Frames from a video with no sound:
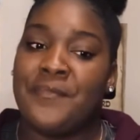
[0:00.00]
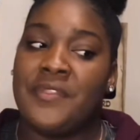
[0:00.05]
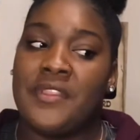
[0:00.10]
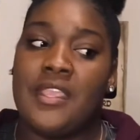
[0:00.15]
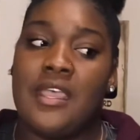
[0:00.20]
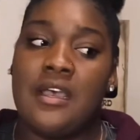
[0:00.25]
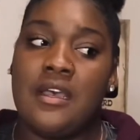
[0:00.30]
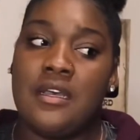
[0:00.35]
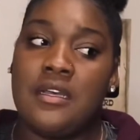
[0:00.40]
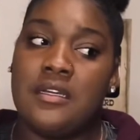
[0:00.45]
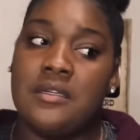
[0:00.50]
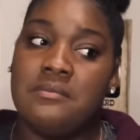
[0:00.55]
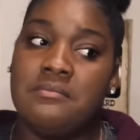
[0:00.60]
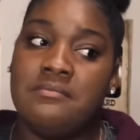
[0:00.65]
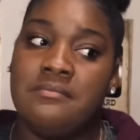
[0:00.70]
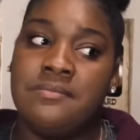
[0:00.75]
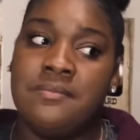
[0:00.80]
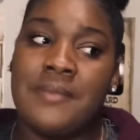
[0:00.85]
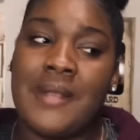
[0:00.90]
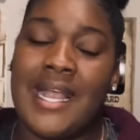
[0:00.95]
I
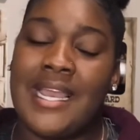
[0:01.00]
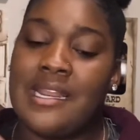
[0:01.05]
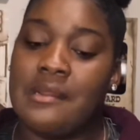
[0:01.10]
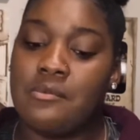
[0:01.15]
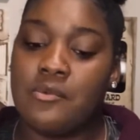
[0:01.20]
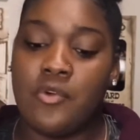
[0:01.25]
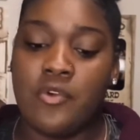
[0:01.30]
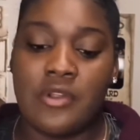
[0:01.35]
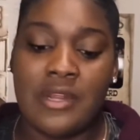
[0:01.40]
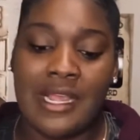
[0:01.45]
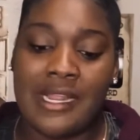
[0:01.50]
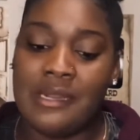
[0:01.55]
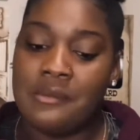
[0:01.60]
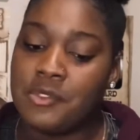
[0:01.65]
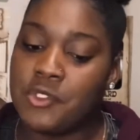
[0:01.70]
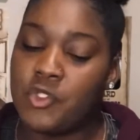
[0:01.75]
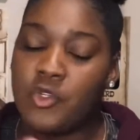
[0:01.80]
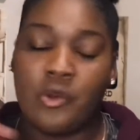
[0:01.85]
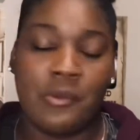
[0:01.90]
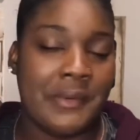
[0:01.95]
end up
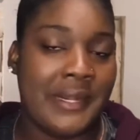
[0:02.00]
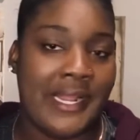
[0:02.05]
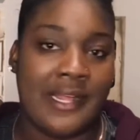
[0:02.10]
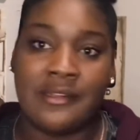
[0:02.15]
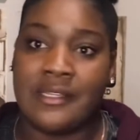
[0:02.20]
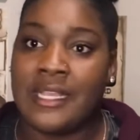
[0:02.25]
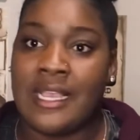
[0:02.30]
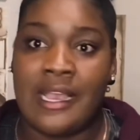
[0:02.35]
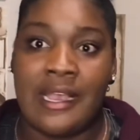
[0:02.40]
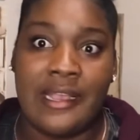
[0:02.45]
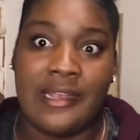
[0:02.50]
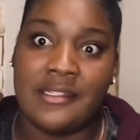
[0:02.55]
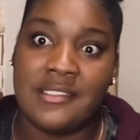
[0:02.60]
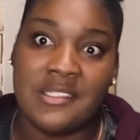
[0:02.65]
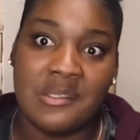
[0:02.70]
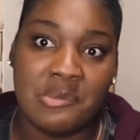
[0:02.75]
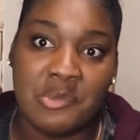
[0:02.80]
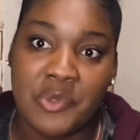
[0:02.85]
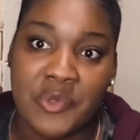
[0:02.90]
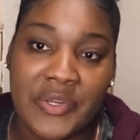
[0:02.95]
storming out the car at
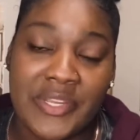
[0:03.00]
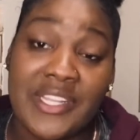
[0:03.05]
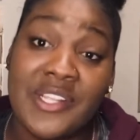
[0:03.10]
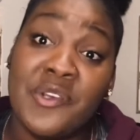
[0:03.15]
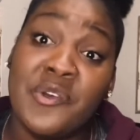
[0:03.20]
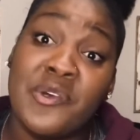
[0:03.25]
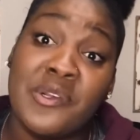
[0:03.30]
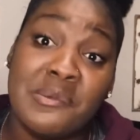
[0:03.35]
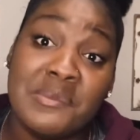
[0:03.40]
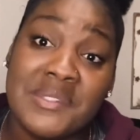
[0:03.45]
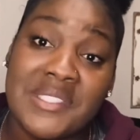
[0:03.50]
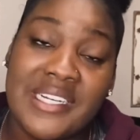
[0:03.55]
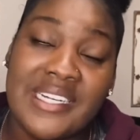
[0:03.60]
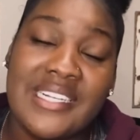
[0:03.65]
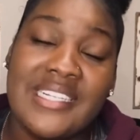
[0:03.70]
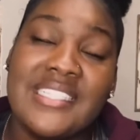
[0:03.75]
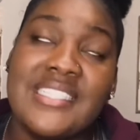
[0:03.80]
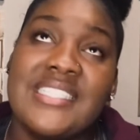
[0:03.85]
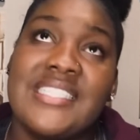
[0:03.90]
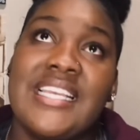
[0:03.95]
some point and going
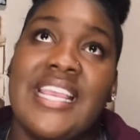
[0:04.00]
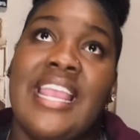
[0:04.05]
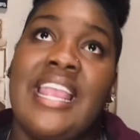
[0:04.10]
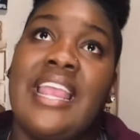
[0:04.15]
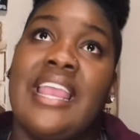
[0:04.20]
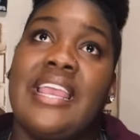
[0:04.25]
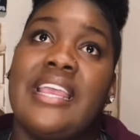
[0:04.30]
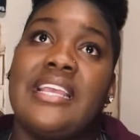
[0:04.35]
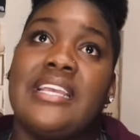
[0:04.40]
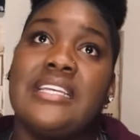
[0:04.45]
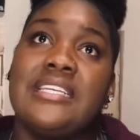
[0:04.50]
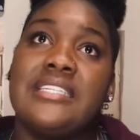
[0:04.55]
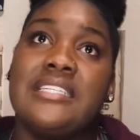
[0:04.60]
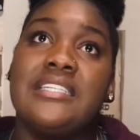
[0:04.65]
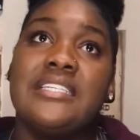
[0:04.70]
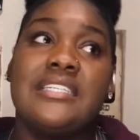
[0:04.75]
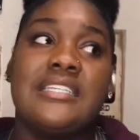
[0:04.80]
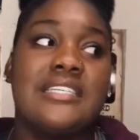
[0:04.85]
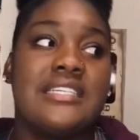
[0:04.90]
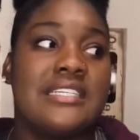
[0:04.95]
upstairs. And,
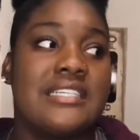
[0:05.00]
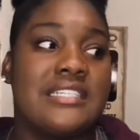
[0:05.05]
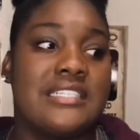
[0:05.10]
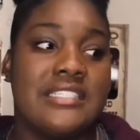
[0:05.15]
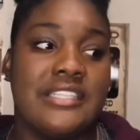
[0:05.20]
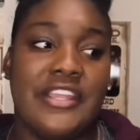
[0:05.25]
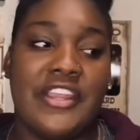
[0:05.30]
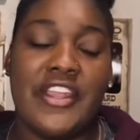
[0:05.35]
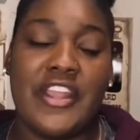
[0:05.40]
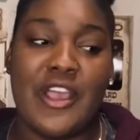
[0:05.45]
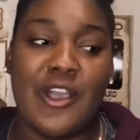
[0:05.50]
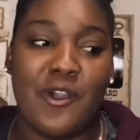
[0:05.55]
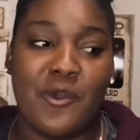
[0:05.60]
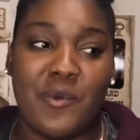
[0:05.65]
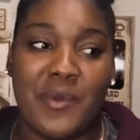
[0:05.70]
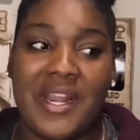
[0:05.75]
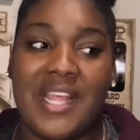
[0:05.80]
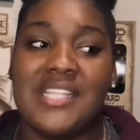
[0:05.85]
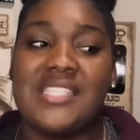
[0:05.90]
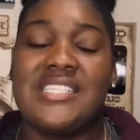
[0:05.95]
you know, when
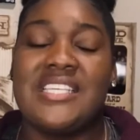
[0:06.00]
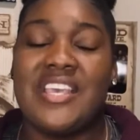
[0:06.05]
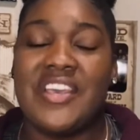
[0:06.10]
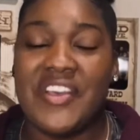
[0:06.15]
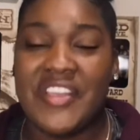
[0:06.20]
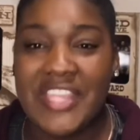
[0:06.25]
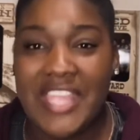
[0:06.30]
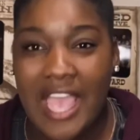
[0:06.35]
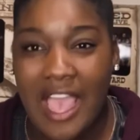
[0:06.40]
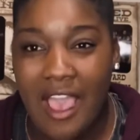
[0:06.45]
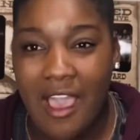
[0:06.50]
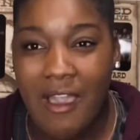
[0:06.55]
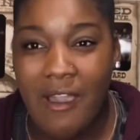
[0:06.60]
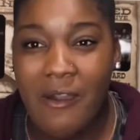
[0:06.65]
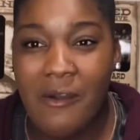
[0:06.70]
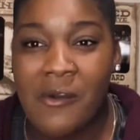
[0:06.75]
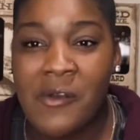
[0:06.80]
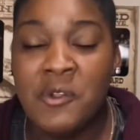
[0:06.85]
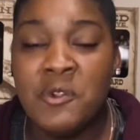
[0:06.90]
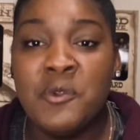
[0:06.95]
I tell
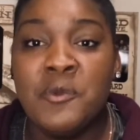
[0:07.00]
y'all,